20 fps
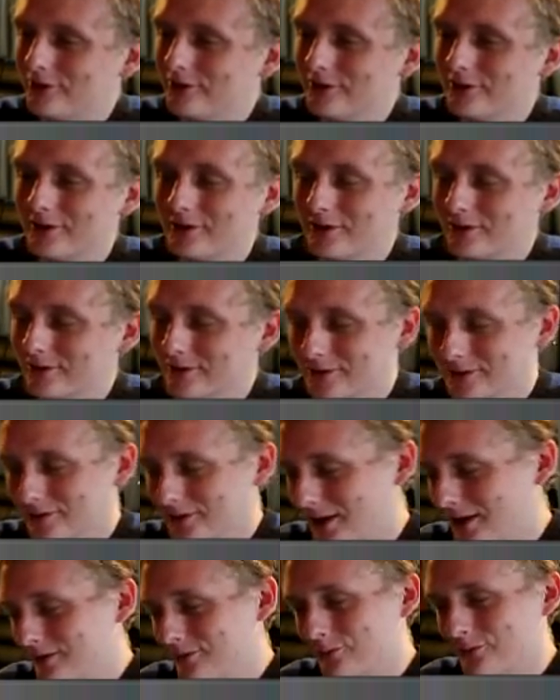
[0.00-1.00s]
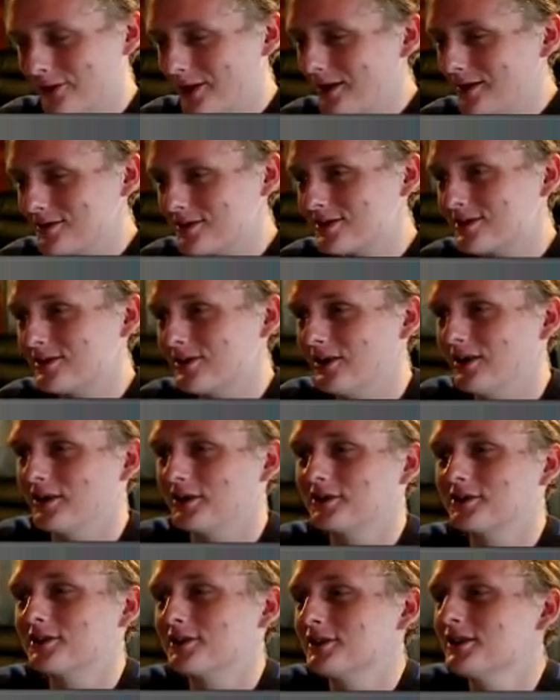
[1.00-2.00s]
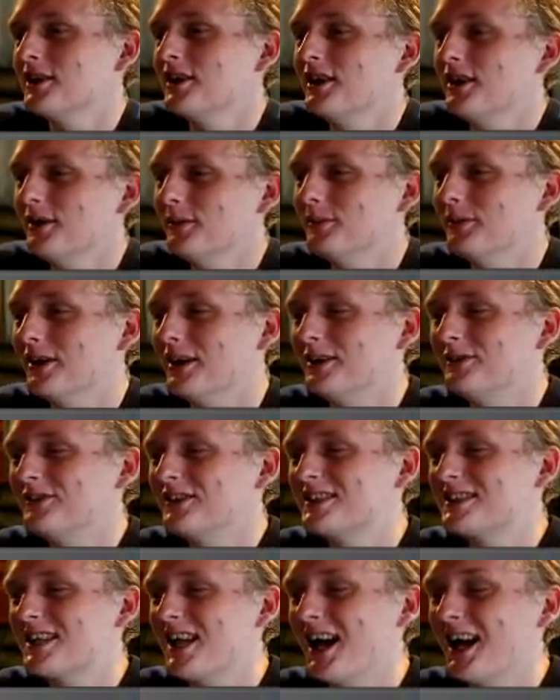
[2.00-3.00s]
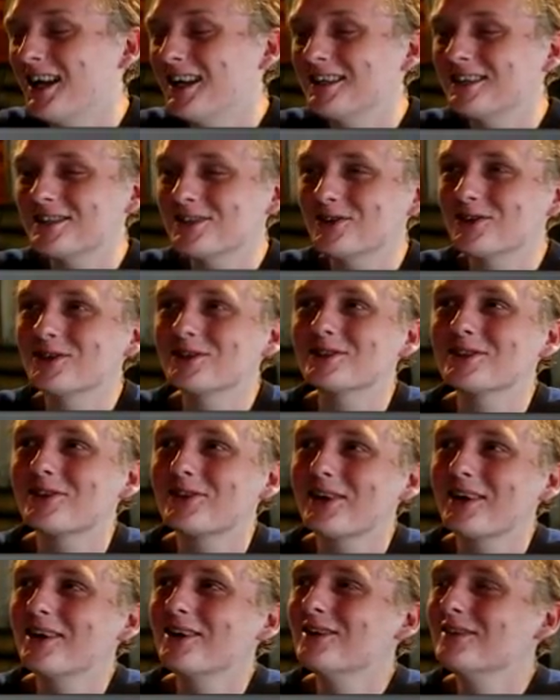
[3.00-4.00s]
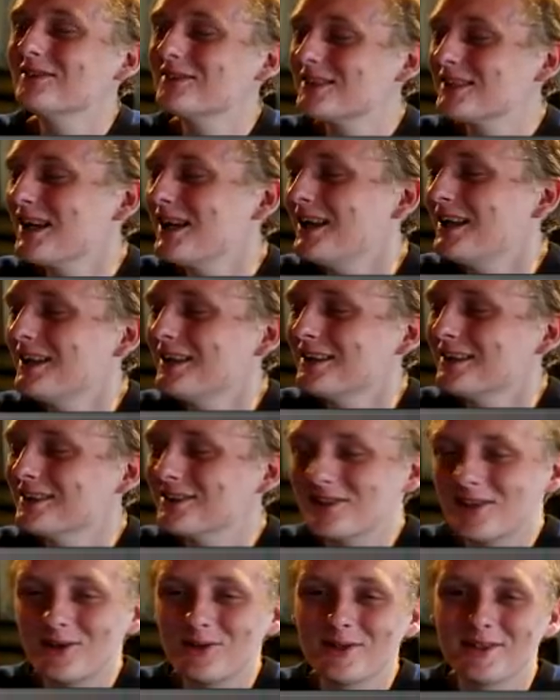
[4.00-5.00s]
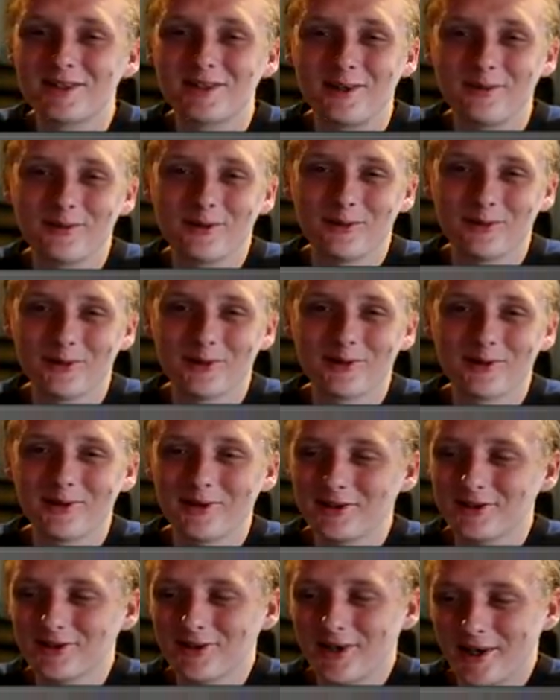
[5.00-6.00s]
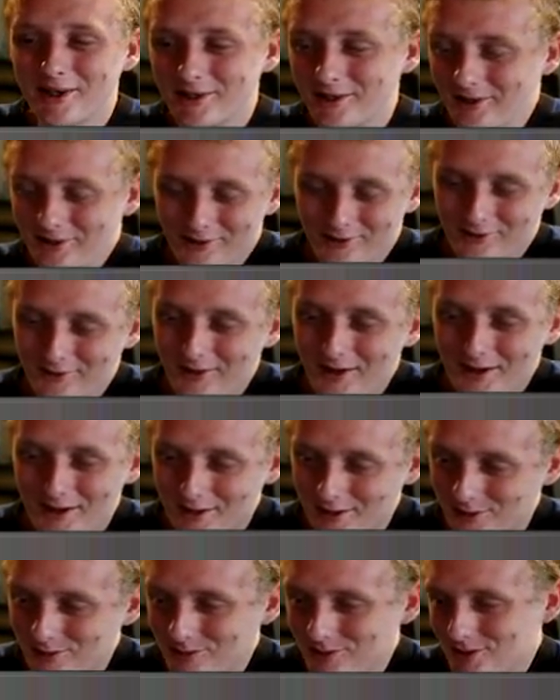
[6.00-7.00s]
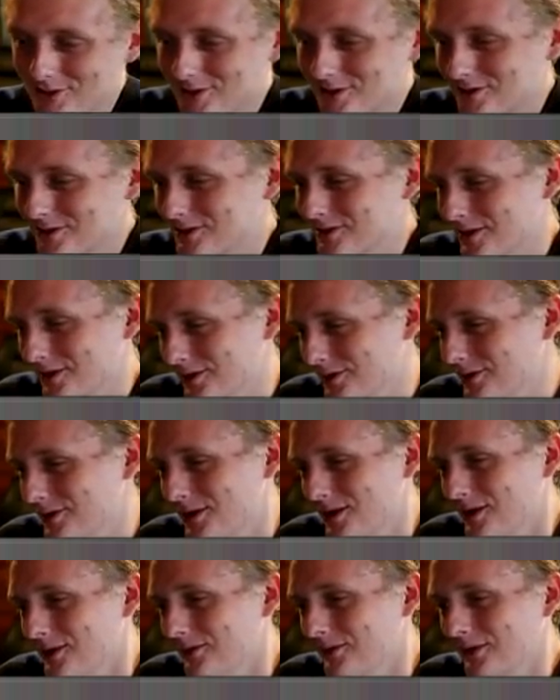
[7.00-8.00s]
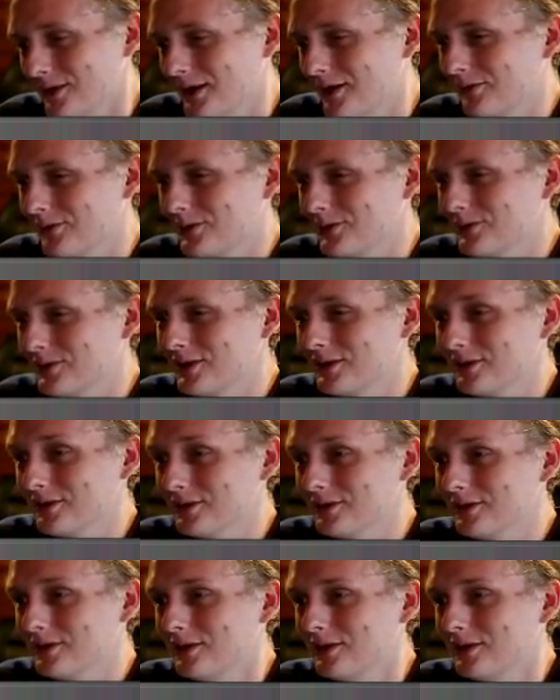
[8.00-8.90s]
in there, then you're that sucks. But besides Northern Realms, there's always something worth resurrecting. Their lock unit, their whatever unit,